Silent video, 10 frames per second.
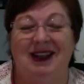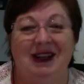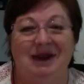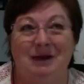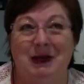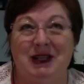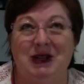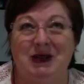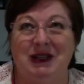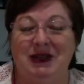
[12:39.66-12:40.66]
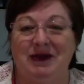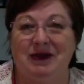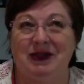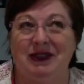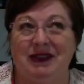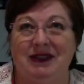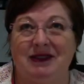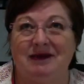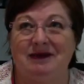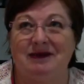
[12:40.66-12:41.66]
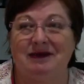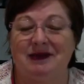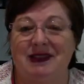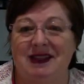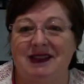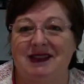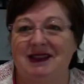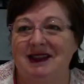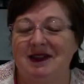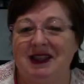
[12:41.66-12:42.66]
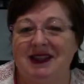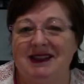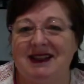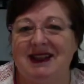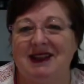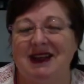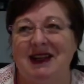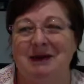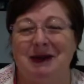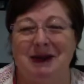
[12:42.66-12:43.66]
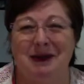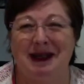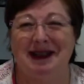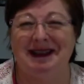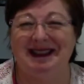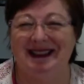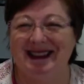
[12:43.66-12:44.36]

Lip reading: I've been doing it for 6-7 years now, I can't remember.